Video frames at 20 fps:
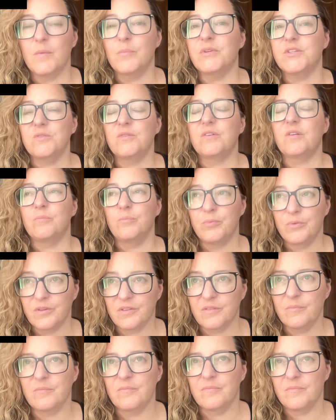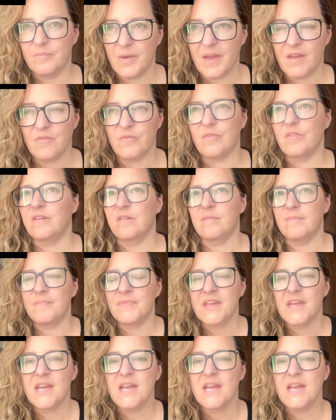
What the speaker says: but you can book them and pay for them